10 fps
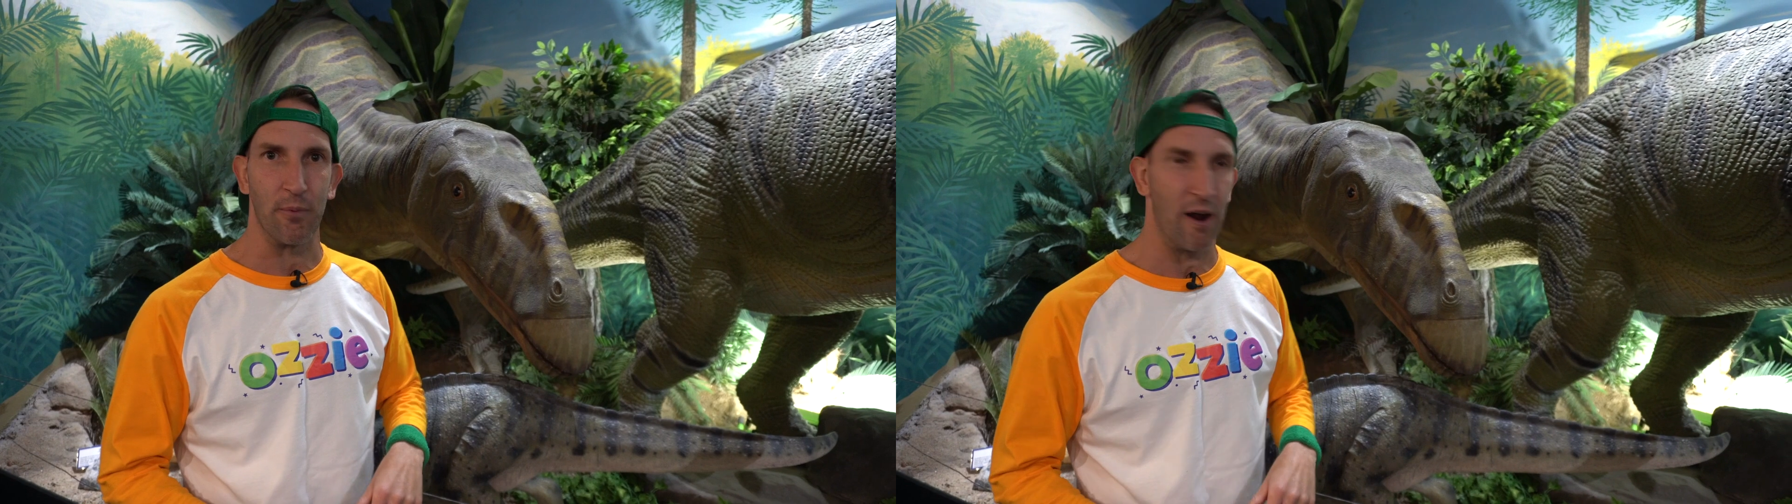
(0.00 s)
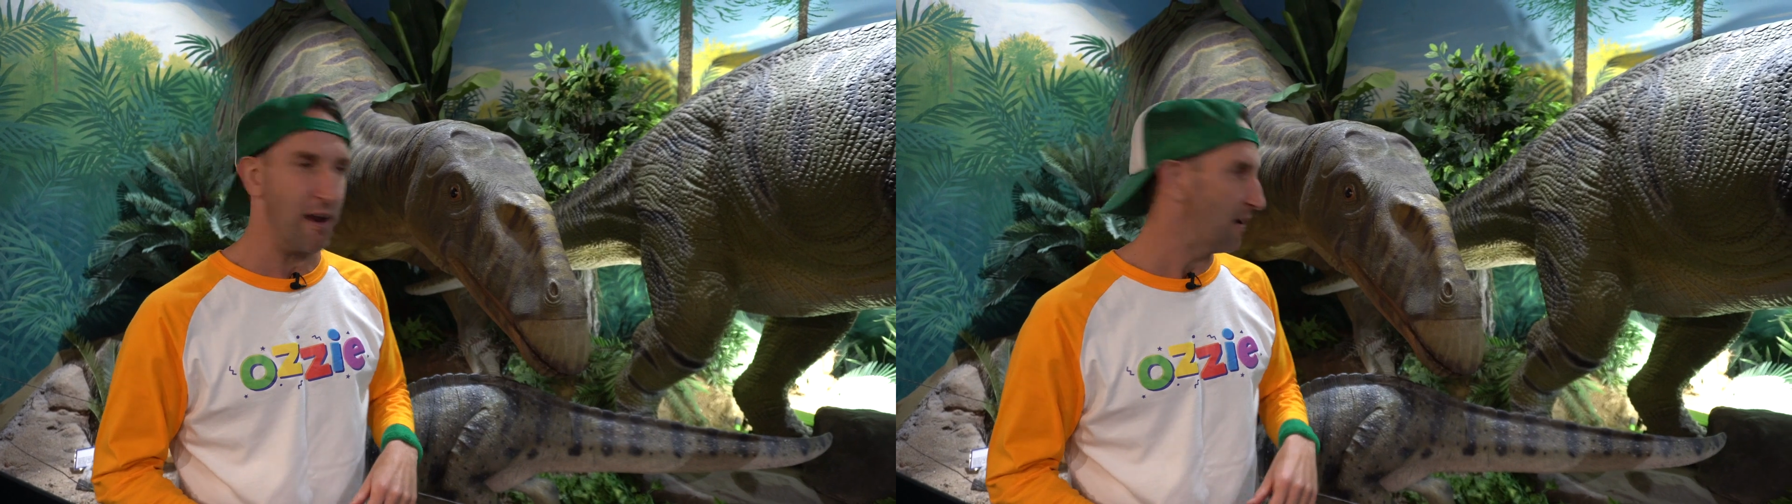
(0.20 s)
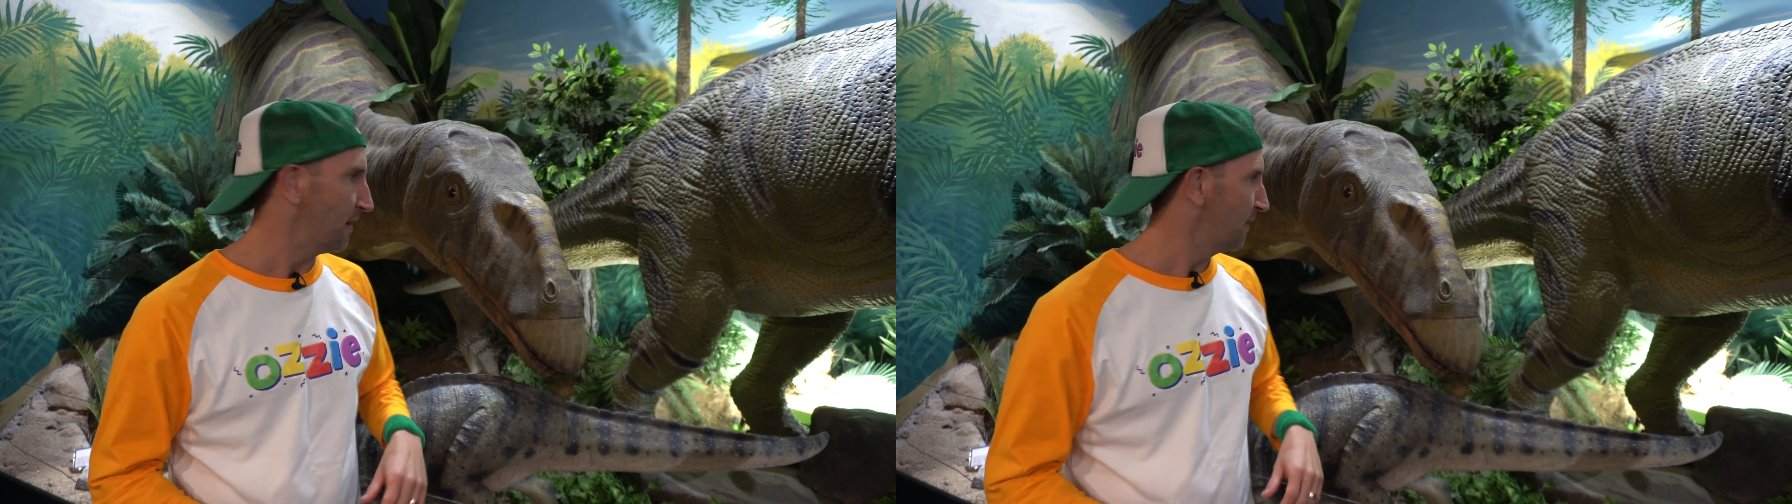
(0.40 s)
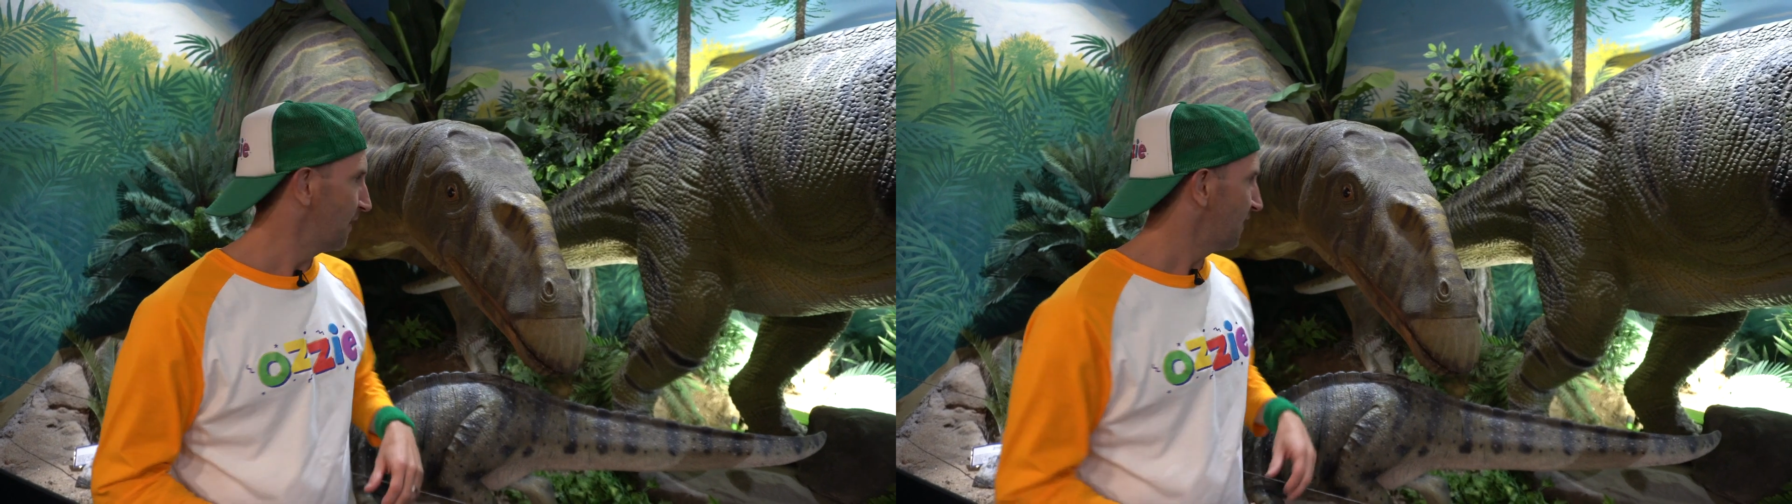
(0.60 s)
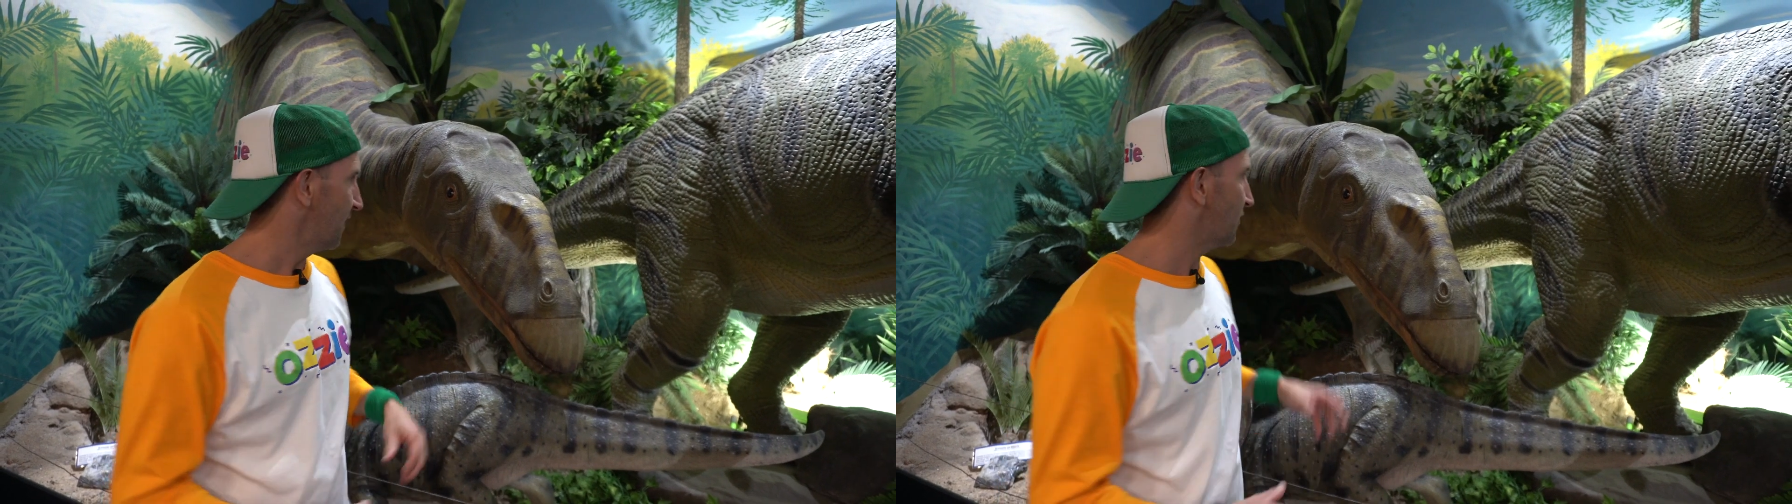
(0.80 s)
prey.
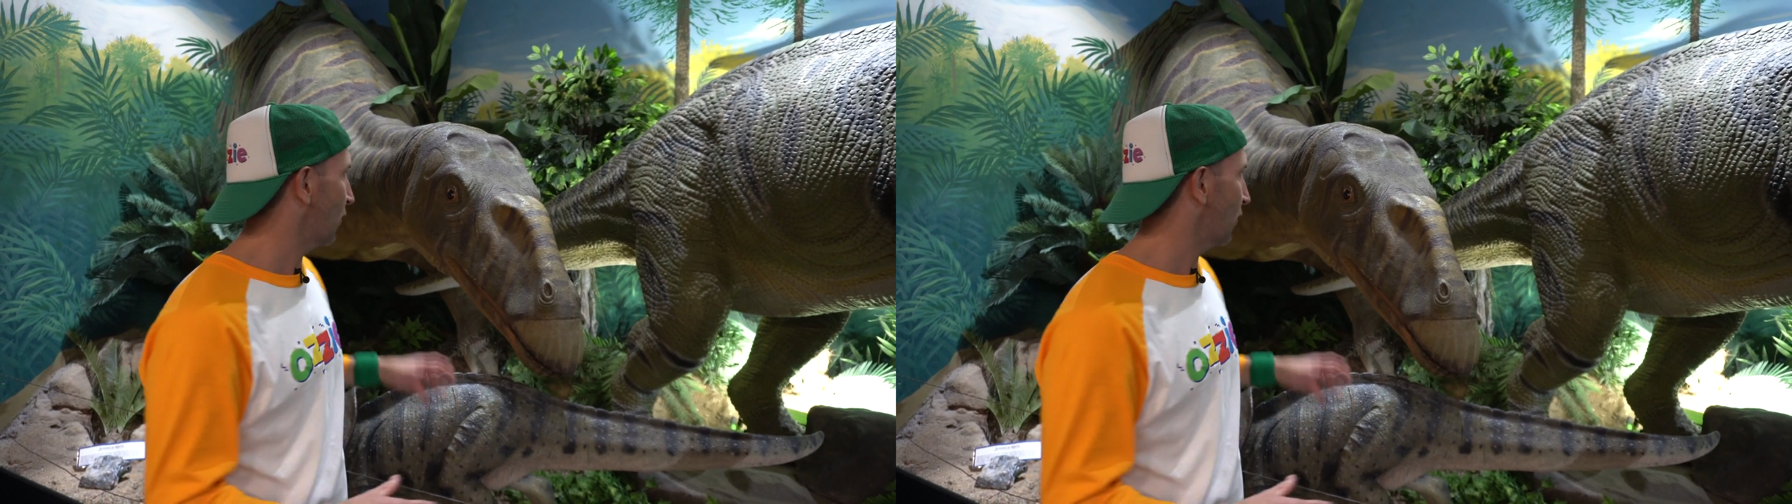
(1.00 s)
These